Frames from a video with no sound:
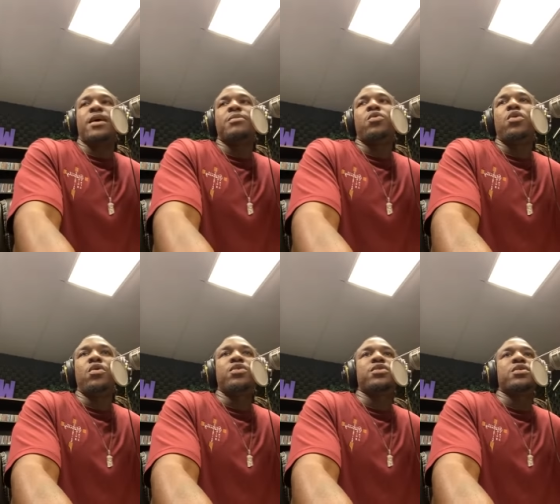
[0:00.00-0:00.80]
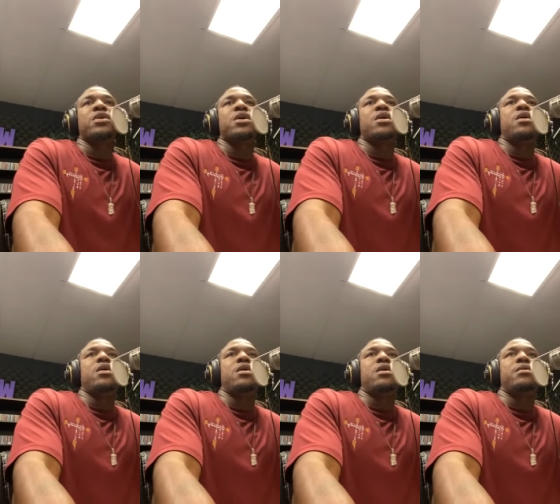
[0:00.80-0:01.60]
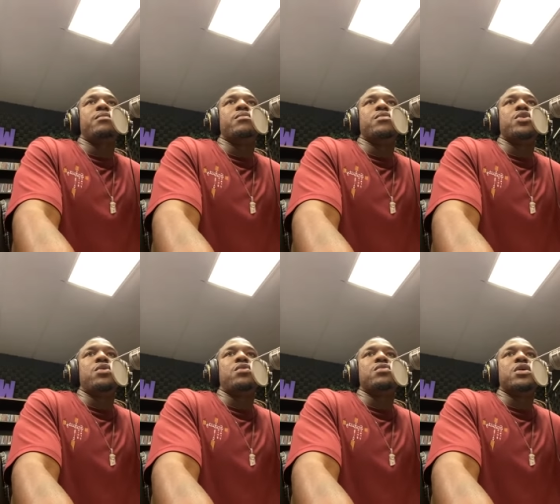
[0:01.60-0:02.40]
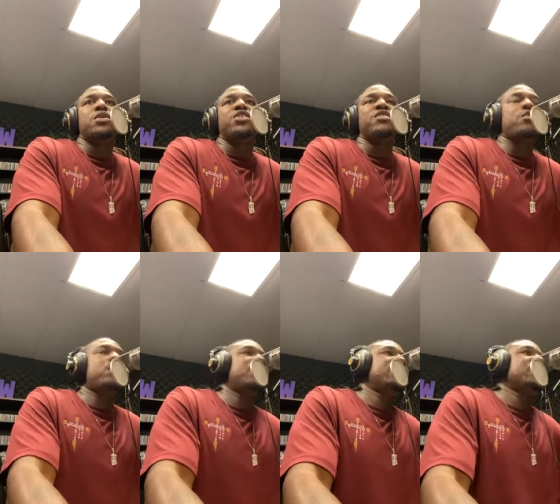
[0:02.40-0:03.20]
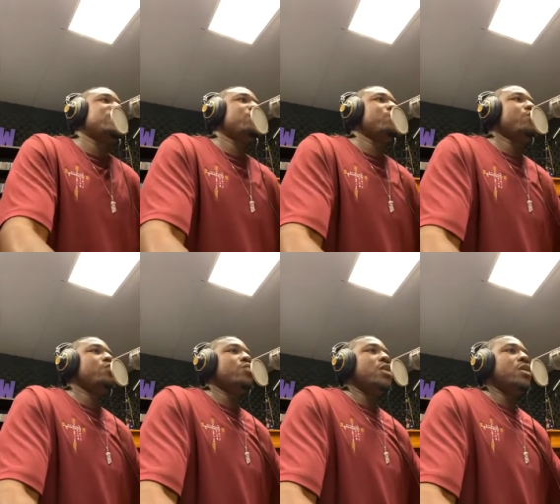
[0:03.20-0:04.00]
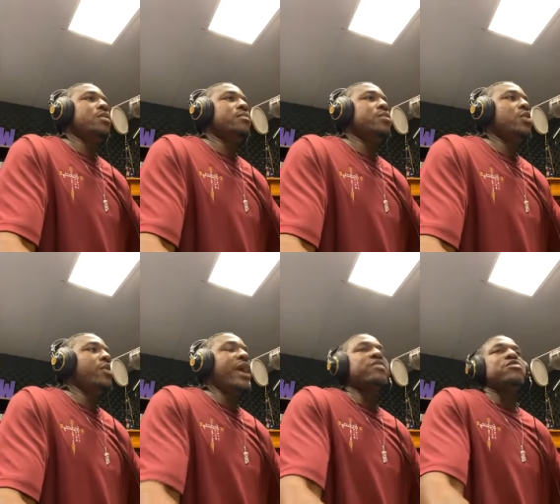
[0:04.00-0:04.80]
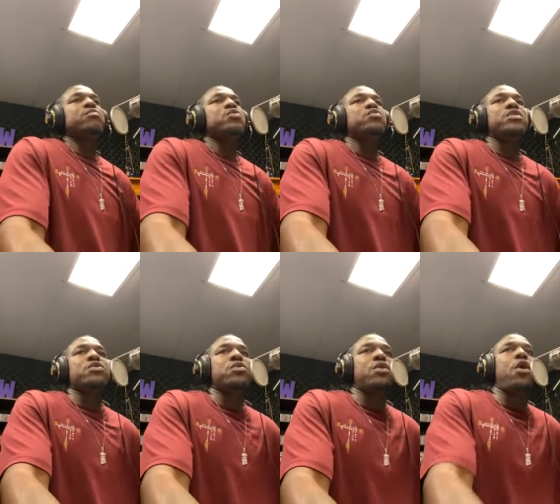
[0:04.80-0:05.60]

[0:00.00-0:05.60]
I'm no longer um, you know, uh, just only listening to uh, you know gangster music or